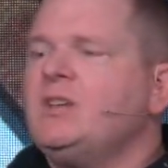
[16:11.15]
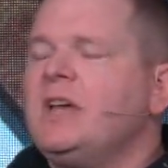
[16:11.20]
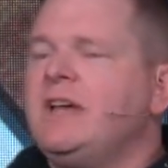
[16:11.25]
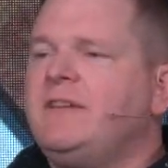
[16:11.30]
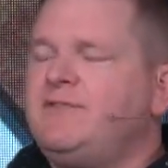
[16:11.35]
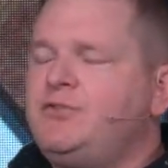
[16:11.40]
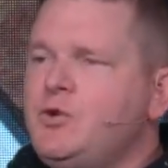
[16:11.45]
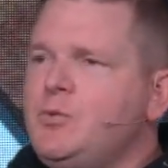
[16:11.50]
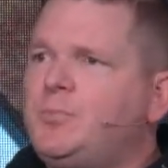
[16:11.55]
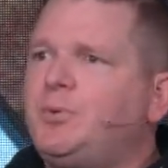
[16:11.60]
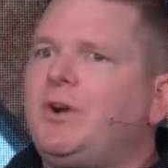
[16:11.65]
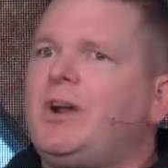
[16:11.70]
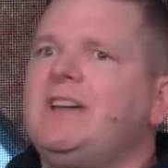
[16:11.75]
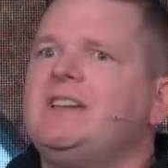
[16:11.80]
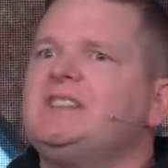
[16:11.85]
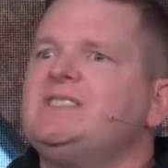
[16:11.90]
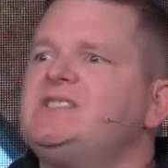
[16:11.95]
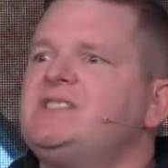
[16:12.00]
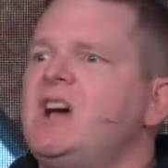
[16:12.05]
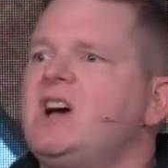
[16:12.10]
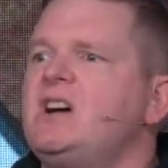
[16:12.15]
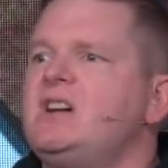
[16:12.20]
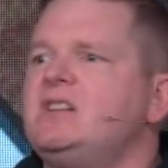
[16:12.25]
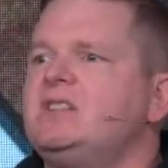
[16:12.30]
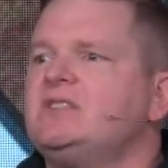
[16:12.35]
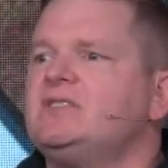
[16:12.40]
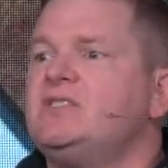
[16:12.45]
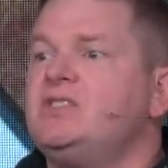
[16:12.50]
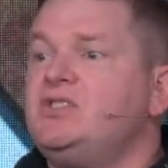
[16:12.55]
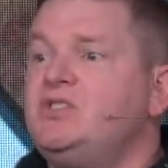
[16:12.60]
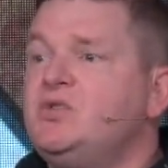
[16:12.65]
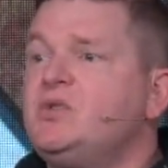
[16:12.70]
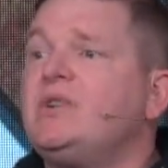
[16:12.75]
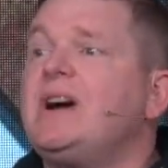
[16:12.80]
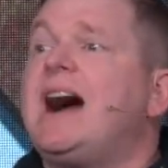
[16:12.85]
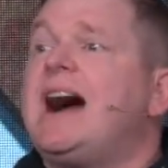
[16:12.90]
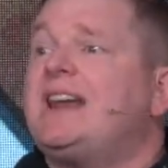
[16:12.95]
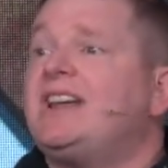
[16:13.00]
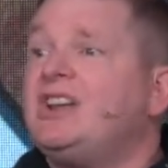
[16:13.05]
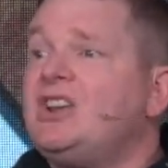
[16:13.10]
if you pray in tongues, you
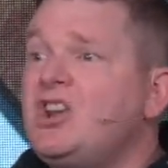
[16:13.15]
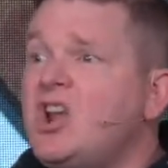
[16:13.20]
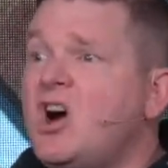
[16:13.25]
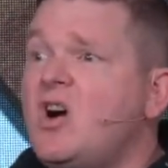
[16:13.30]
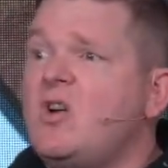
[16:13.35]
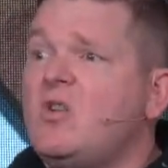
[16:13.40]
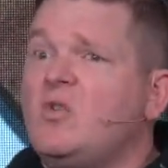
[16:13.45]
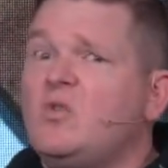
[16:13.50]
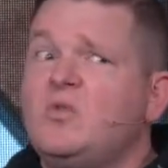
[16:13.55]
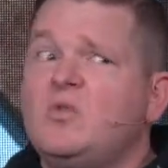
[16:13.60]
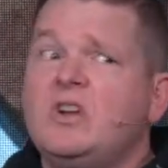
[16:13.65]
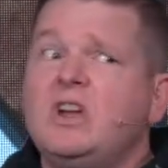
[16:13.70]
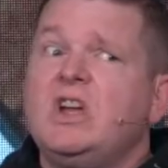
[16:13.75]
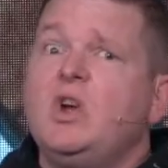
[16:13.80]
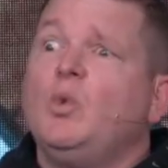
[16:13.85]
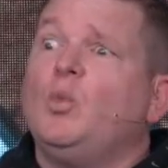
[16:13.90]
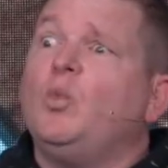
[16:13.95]
got to know